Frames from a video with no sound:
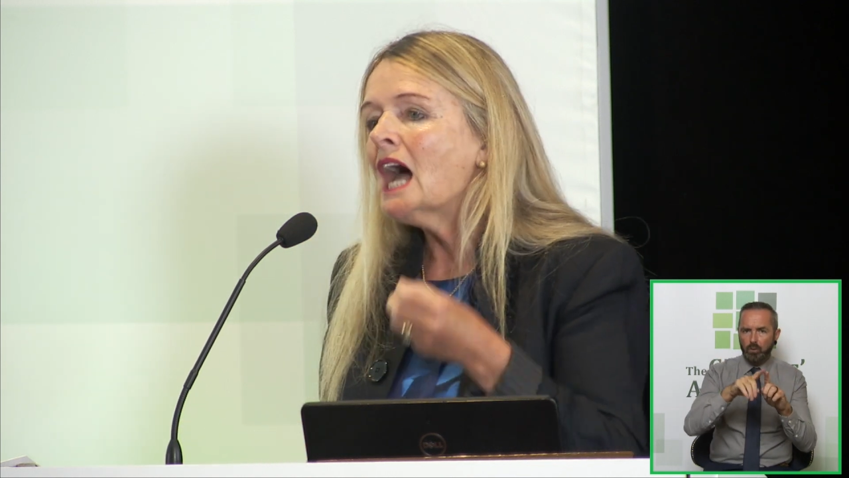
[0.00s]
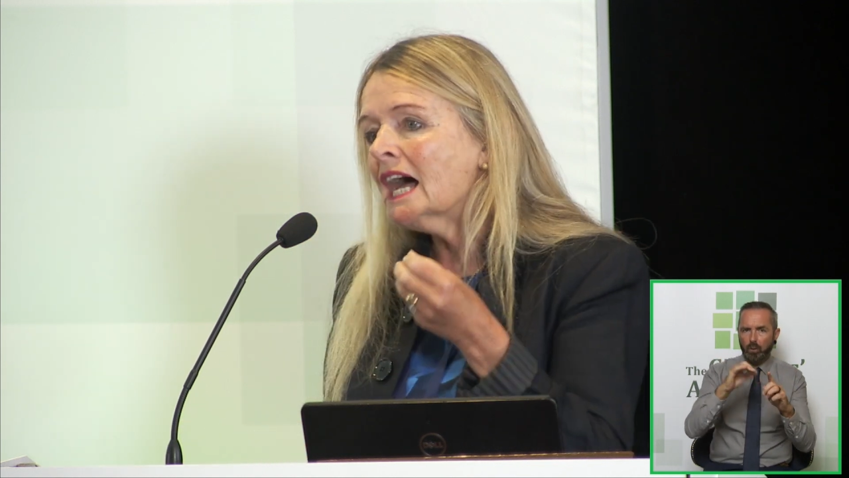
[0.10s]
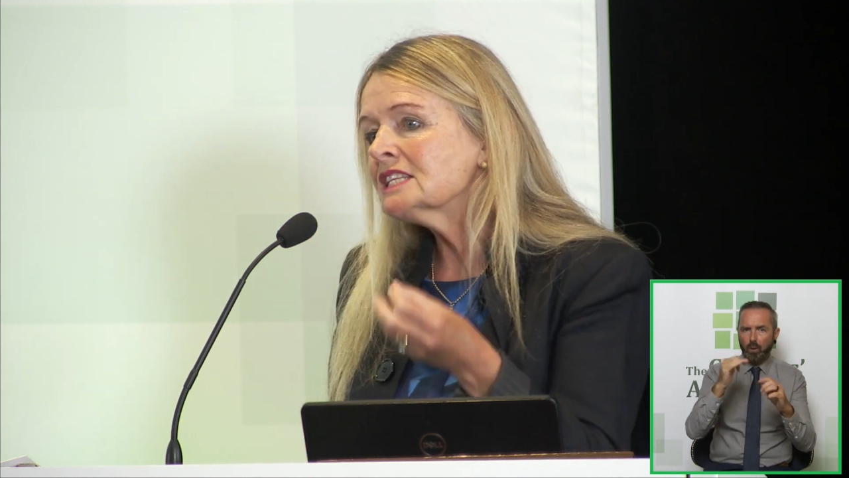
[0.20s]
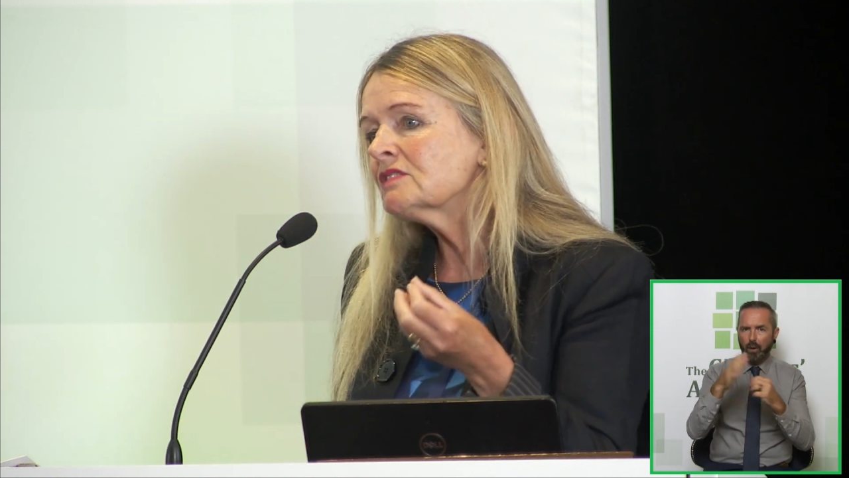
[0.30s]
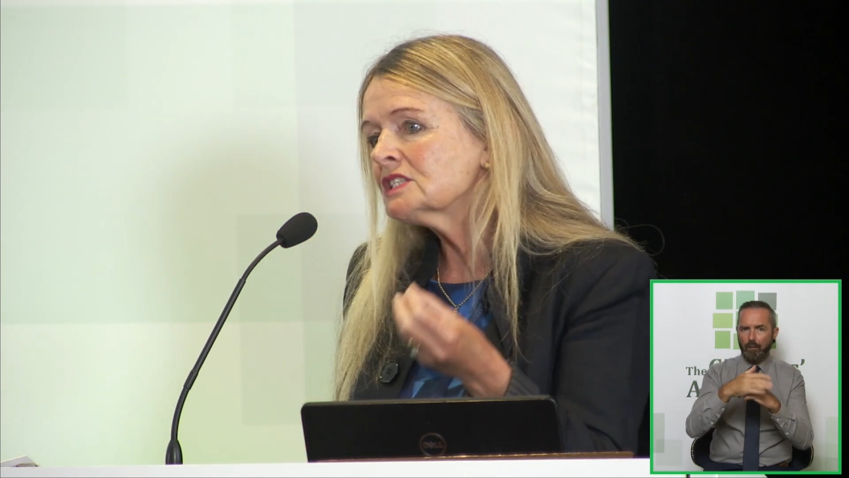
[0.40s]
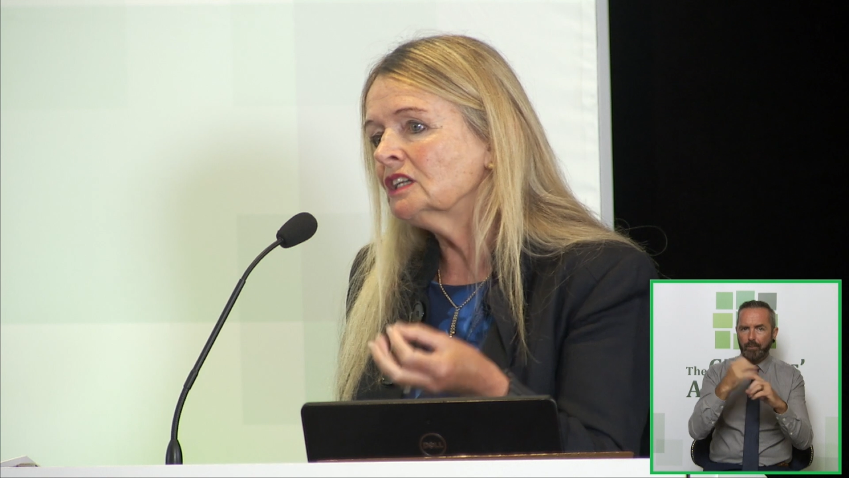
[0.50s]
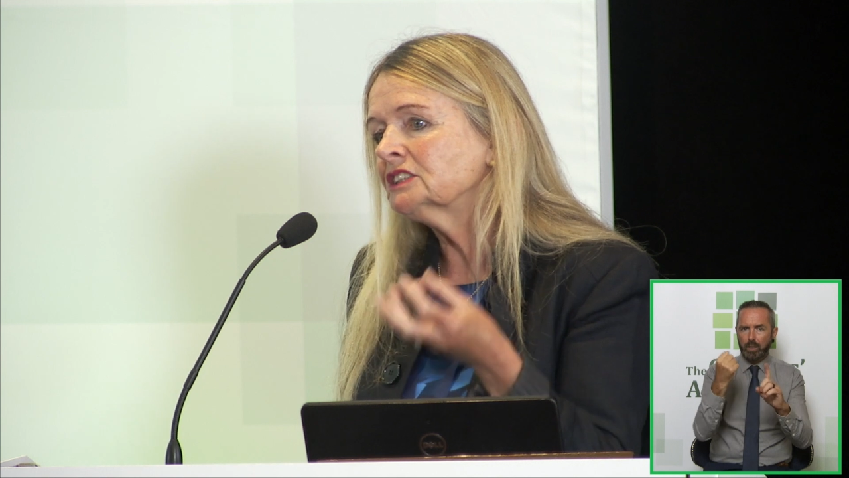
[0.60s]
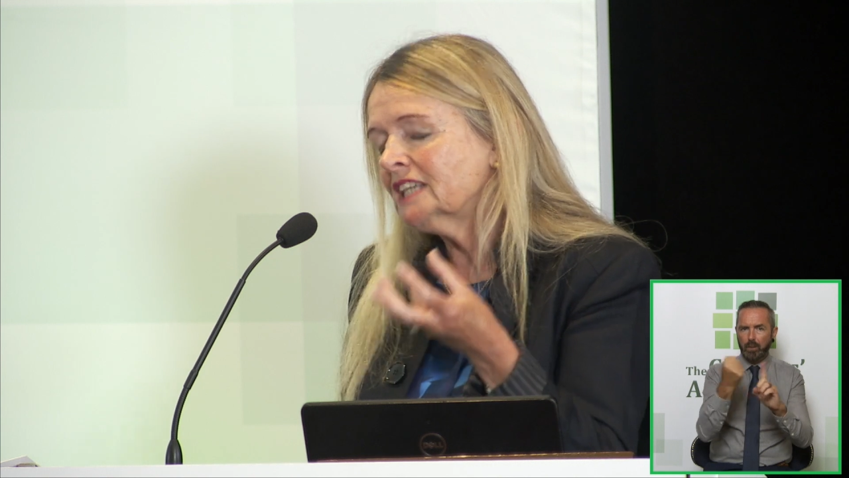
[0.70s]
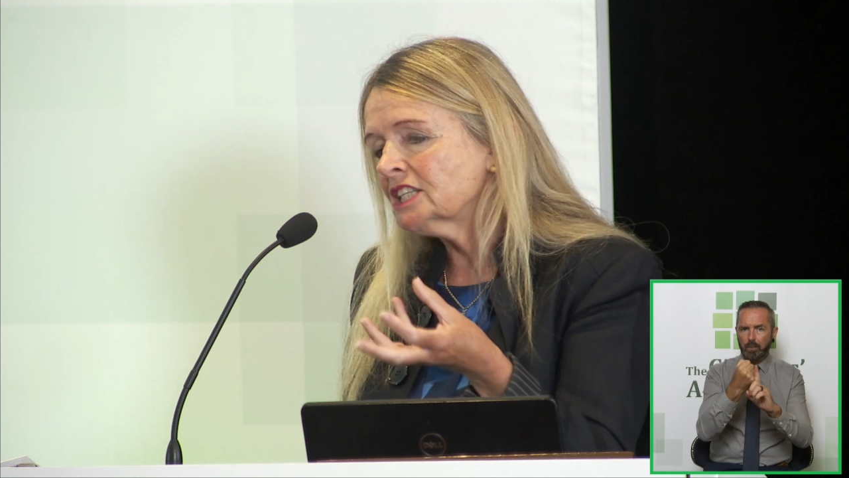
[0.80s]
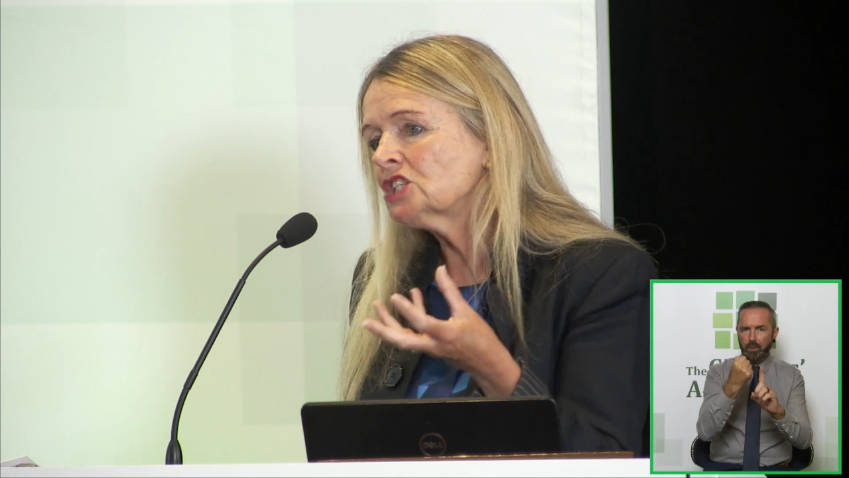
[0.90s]
As a
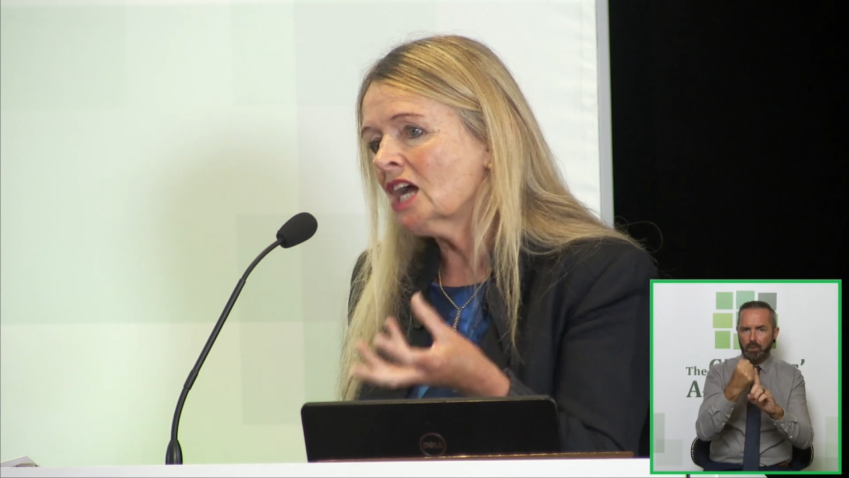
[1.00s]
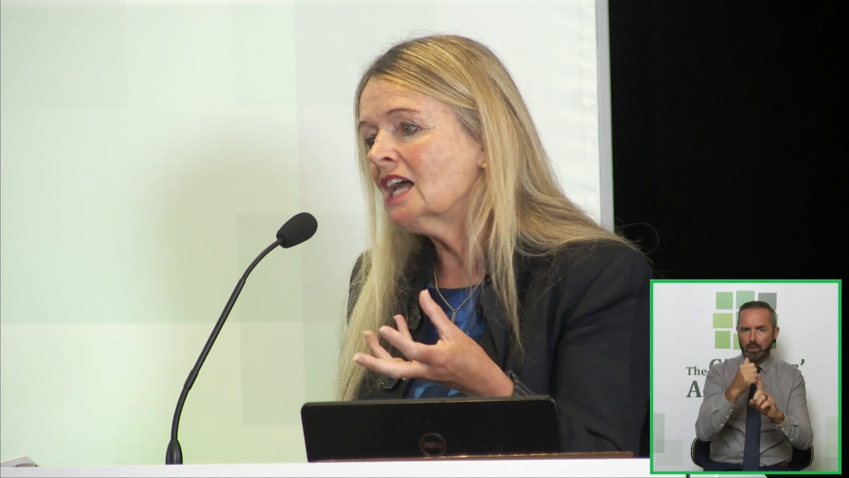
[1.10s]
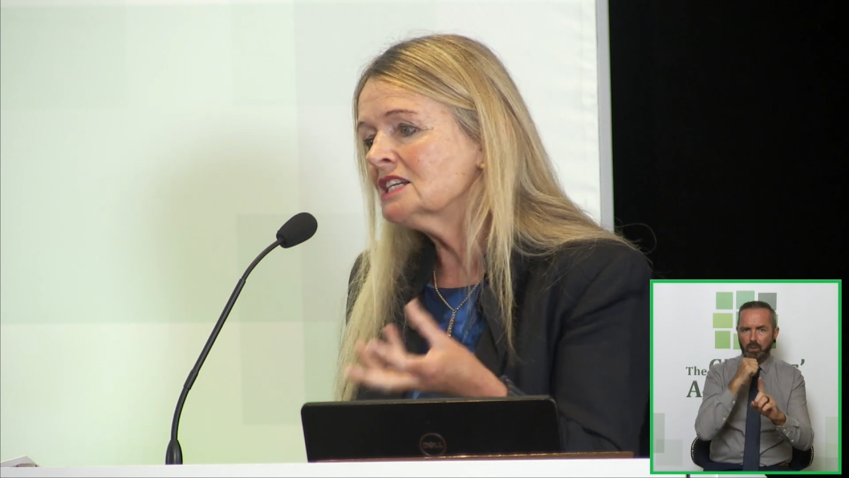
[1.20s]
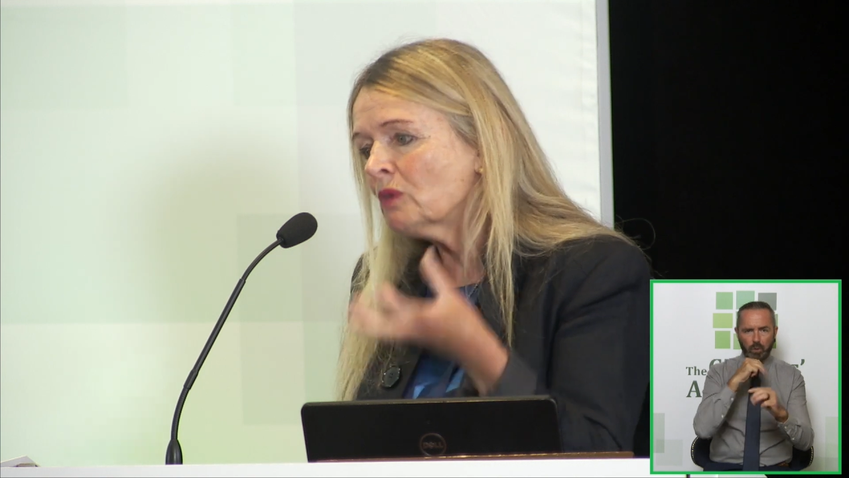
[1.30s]
result, that child,